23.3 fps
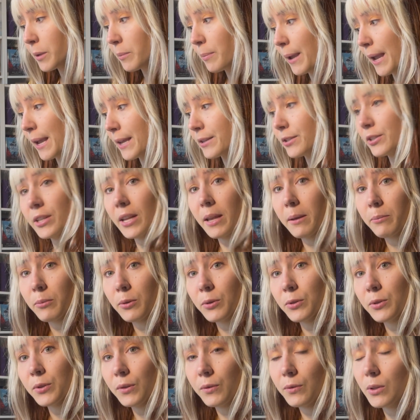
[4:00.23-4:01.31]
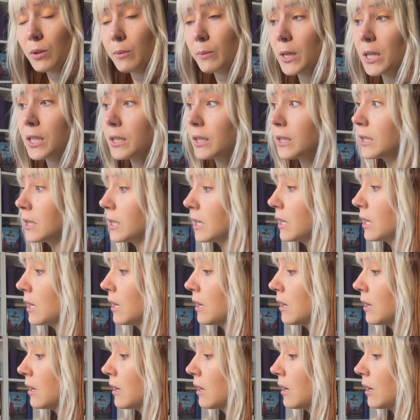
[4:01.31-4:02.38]
page samples for the book.
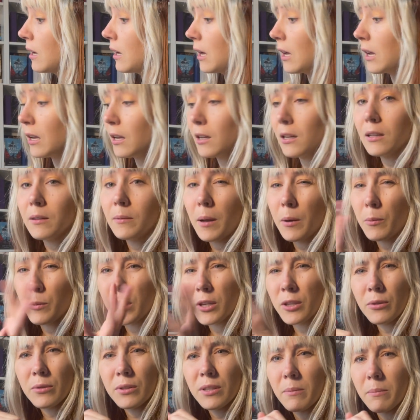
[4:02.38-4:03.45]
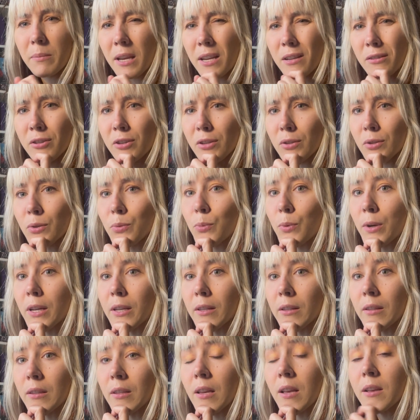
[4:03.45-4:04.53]
I want to do some pages
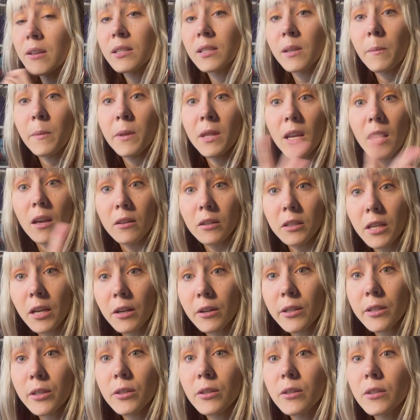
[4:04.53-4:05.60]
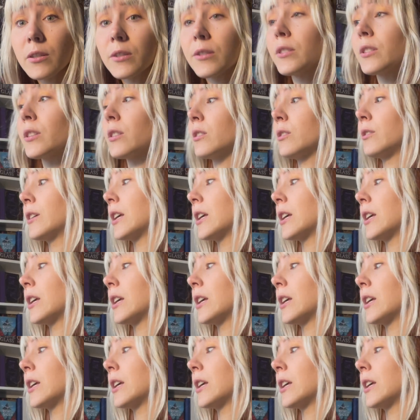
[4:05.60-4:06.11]
with some of the other characters and their